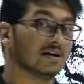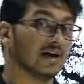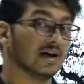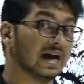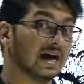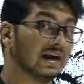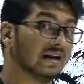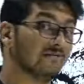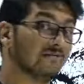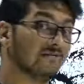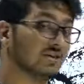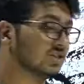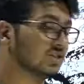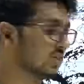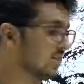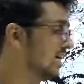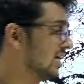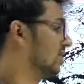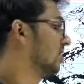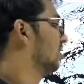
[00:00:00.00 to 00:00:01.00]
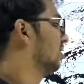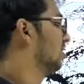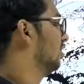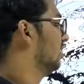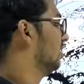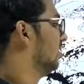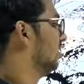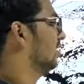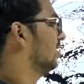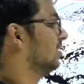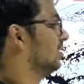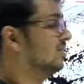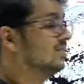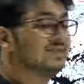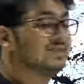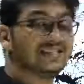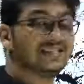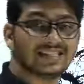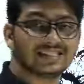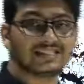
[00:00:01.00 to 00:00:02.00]
And if we check,
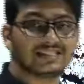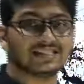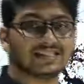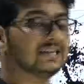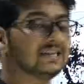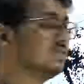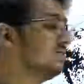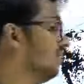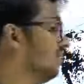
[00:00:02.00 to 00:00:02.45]
these things